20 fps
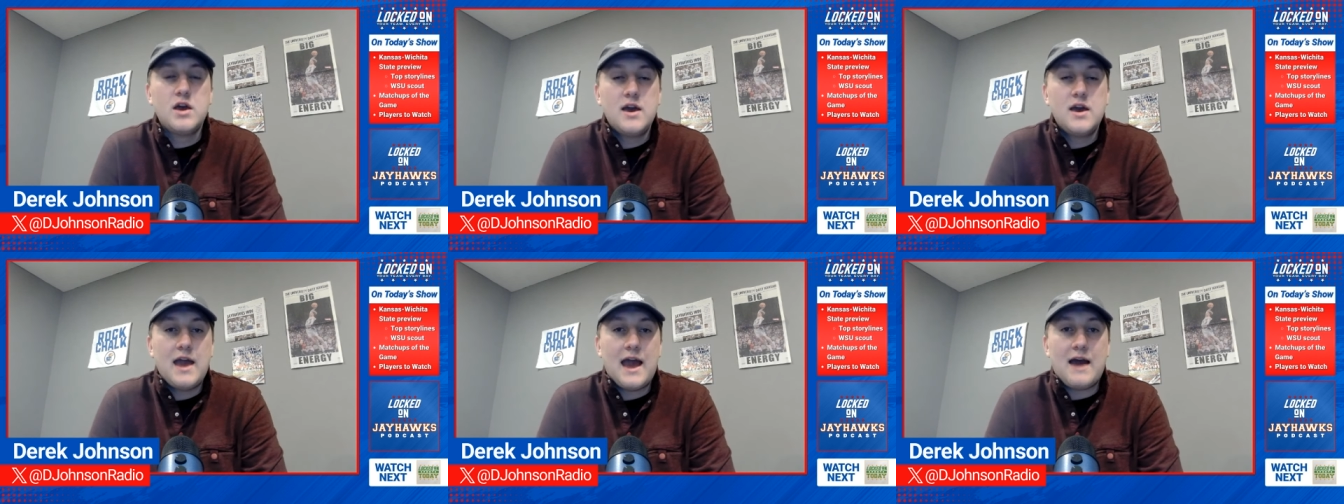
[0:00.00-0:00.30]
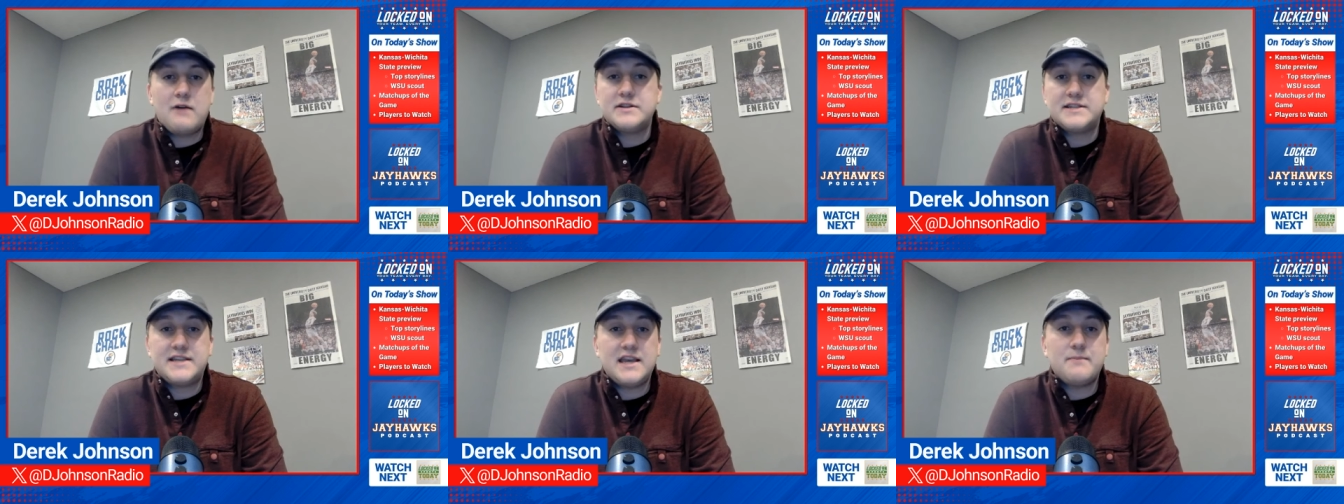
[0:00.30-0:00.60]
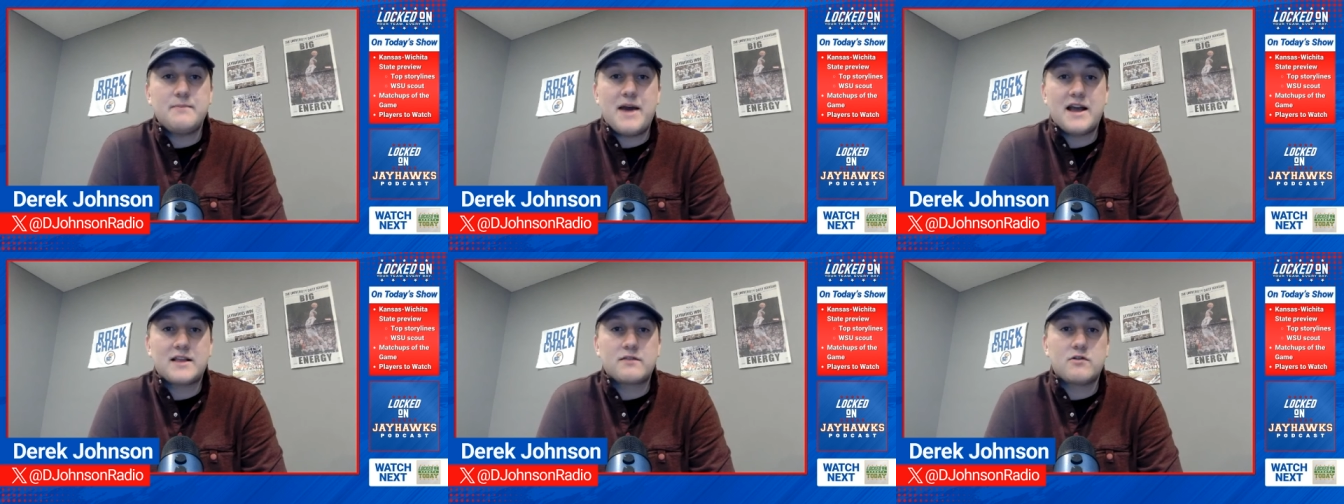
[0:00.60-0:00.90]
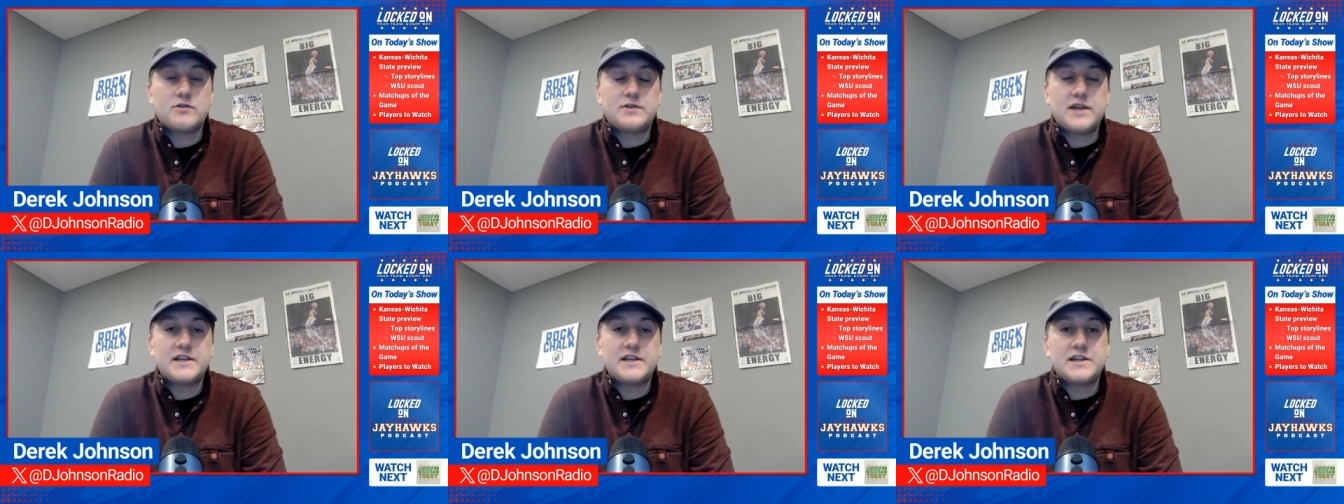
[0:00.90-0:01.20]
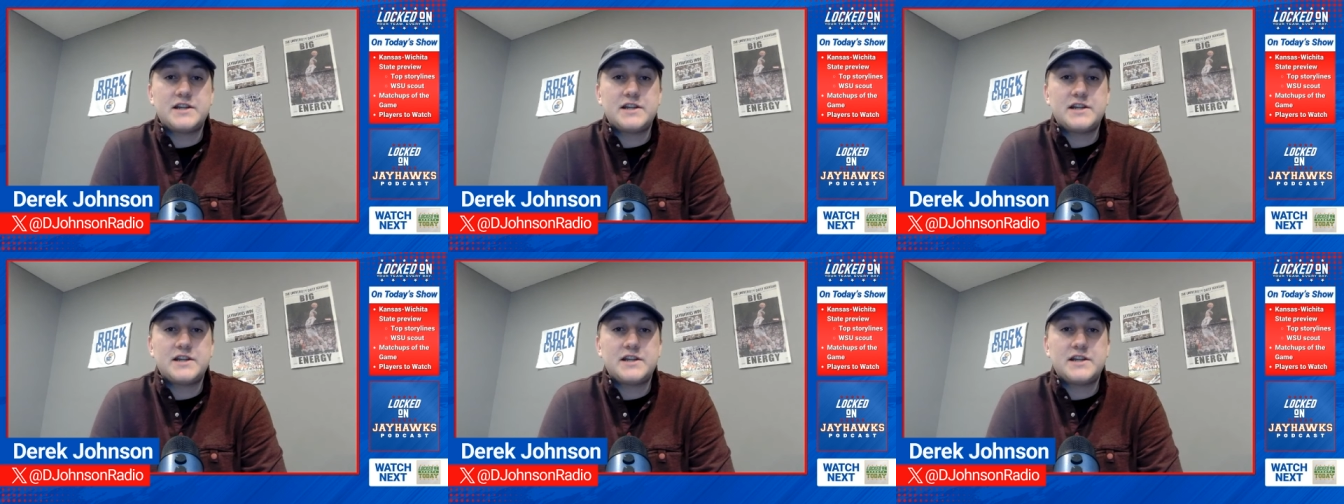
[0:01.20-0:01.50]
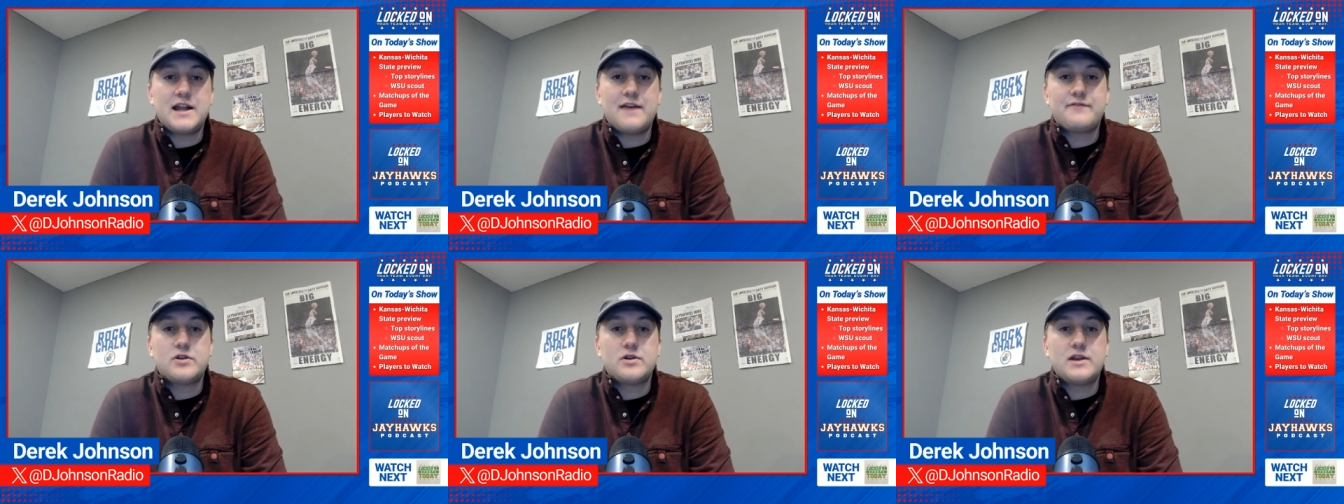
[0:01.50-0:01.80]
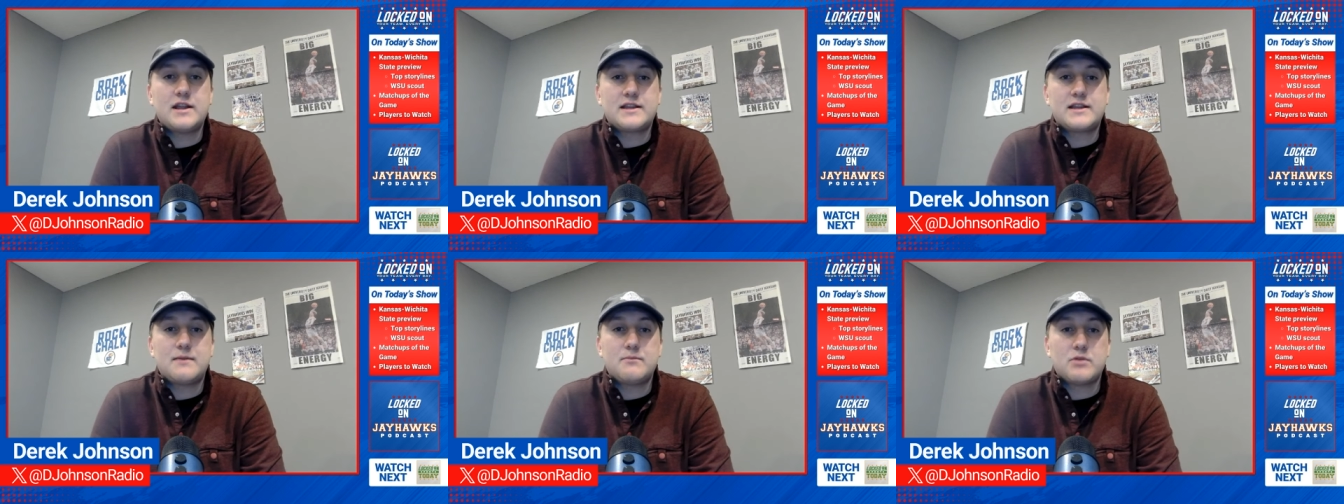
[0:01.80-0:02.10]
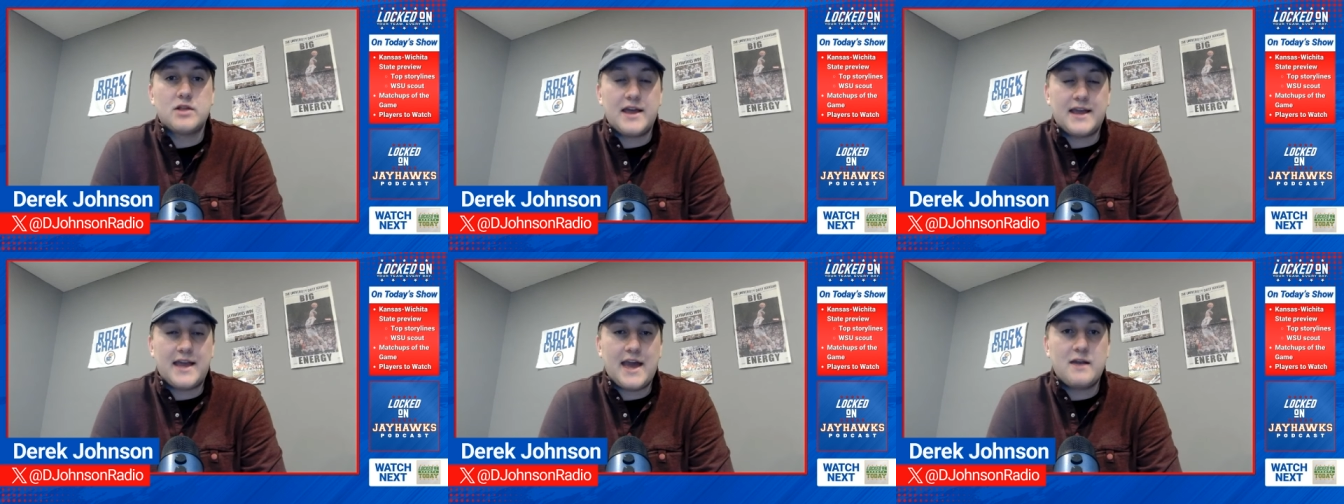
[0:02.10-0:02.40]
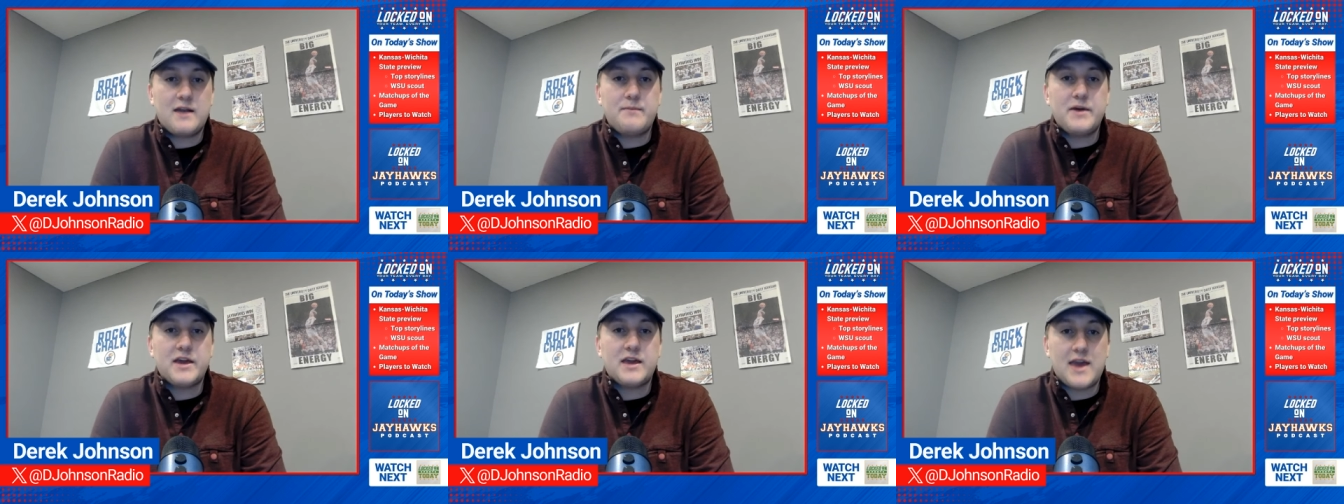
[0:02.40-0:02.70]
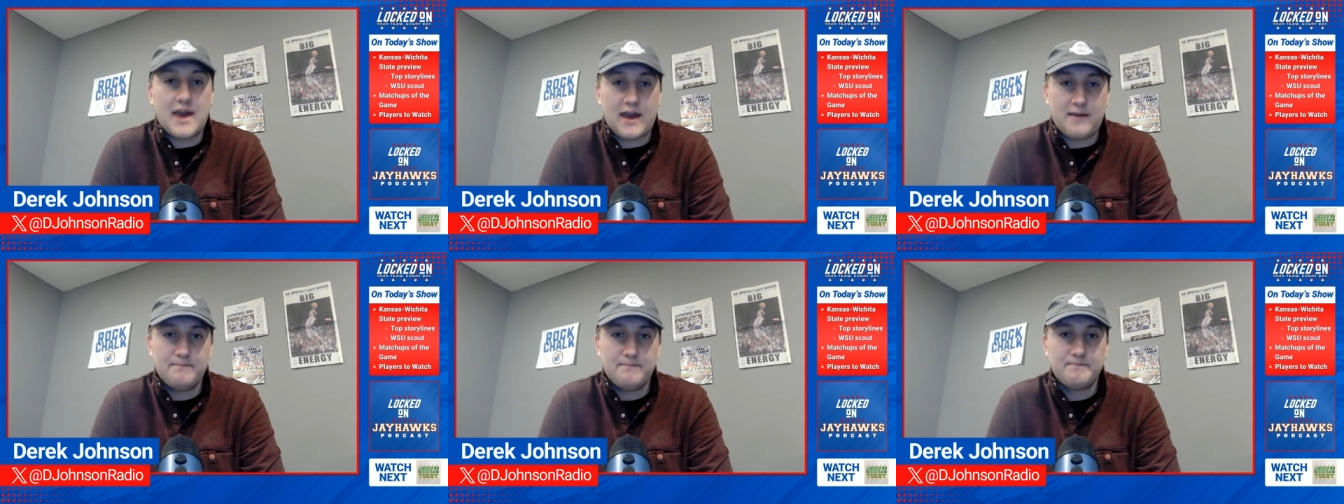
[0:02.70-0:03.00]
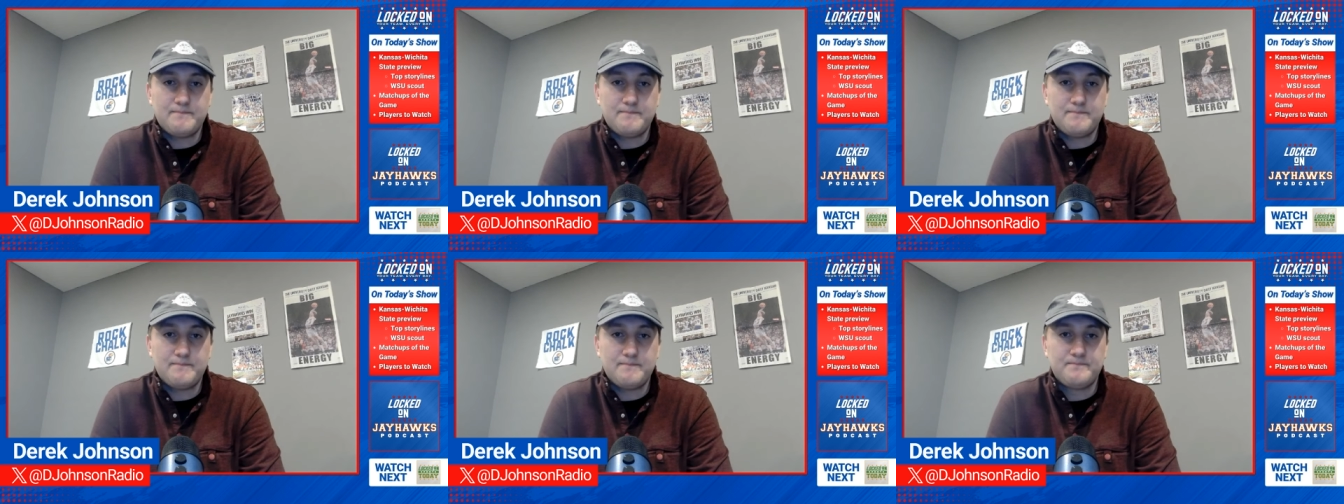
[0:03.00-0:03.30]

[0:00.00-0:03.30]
How does he impact the rotation after Nick Timberlake had a big game?